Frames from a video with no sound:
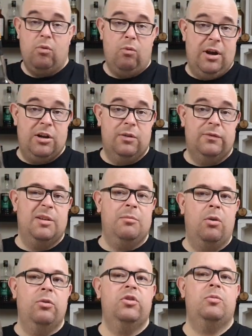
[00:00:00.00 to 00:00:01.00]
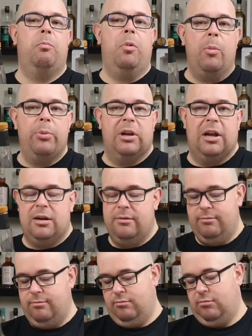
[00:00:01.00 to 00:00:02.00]
one of the most
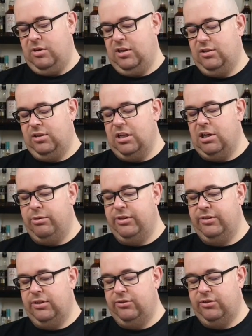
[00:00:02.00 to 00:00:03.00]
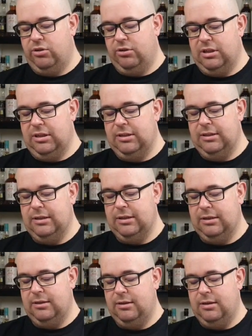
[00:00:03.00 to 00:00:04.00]
popular distilleries in Scotland,
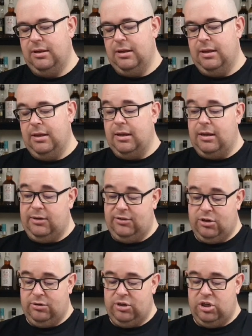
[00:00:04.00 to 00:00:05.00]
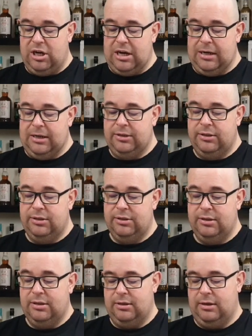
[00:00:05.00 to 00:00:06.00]
in Scottish Highland,
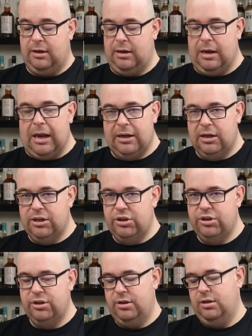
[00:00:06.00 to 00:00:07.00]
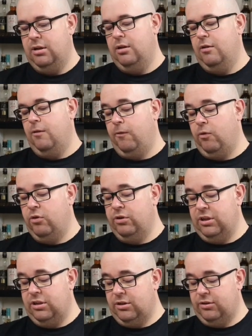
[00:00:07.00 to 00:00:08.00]
Clynelish,
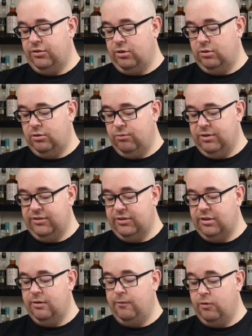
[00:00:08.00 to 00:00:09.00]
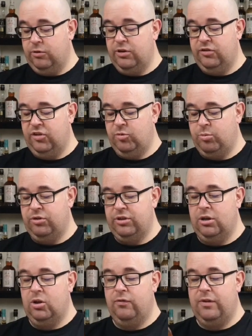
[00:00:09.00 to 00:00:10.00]
14 years old whiskey,
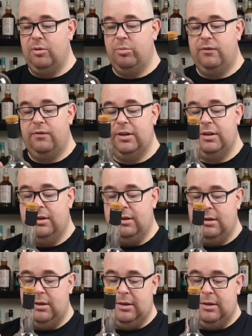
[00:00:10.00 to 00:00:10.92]
46% of ABV.